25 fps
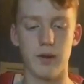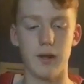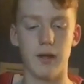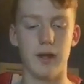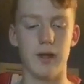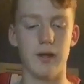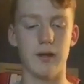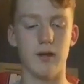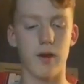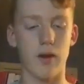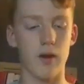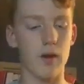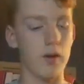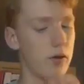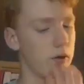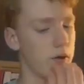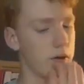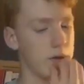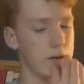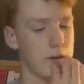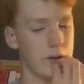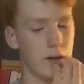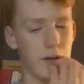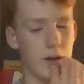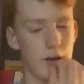He not
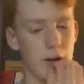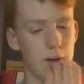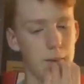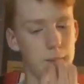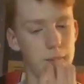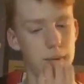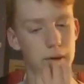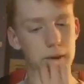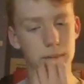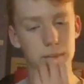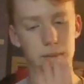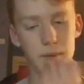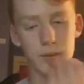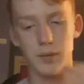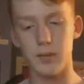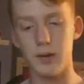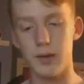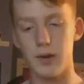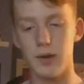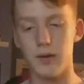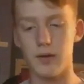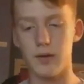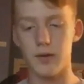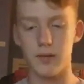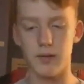only taught people
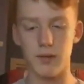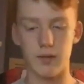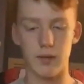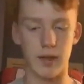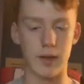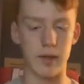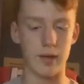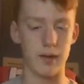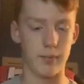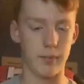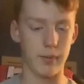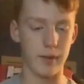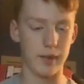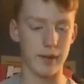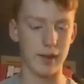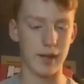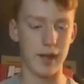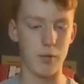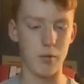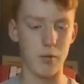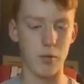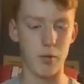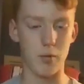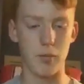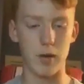how to play the
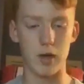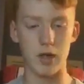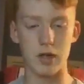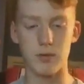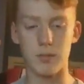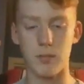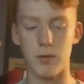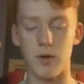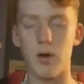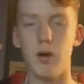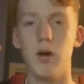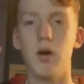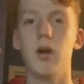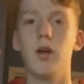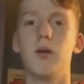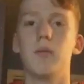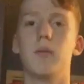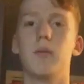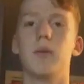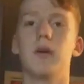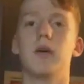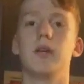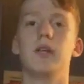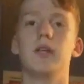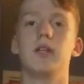game of baseball,
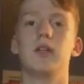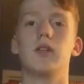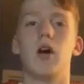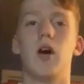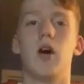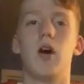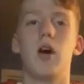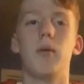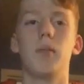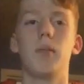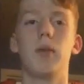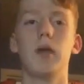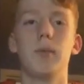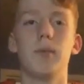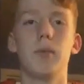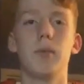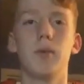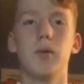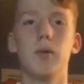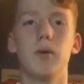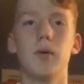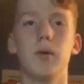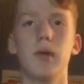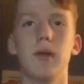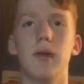but he taught
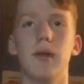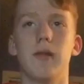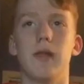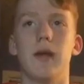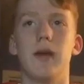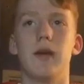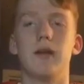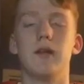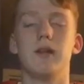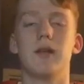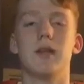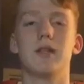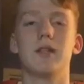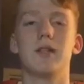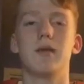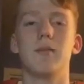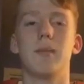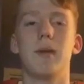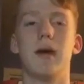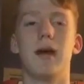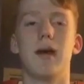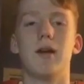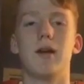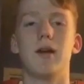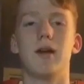people that it doesn't
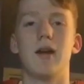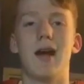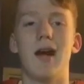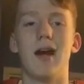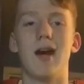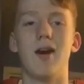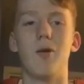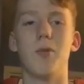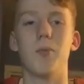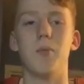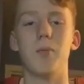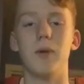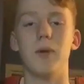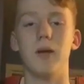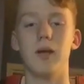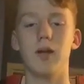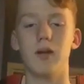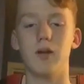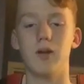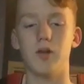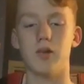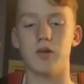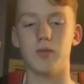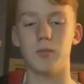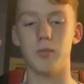matter how
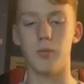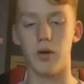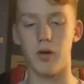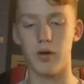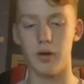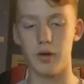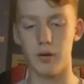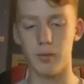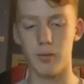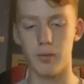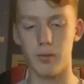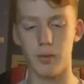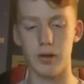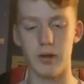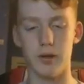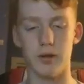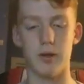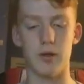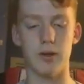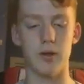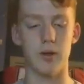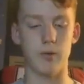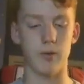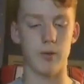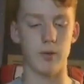big or small you are, you
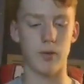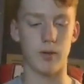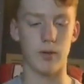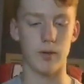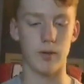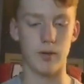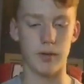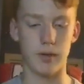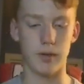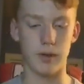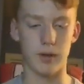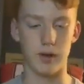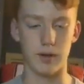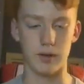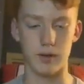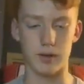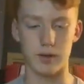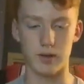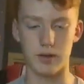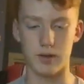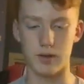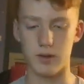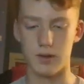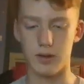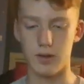can do all
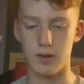things.